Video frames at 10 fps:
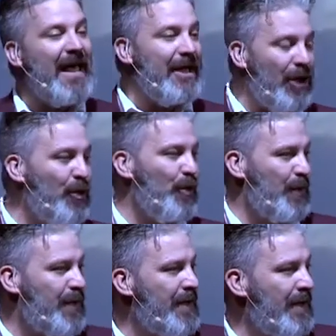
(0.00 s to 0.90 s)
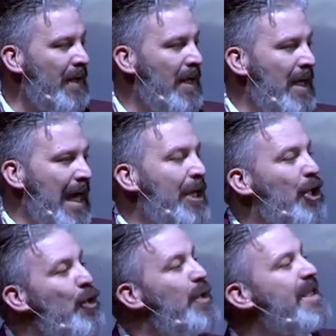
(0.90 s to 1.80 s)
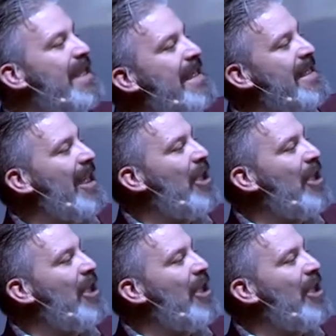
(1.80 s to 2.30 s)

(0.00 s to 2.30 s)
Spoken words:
they use and uses that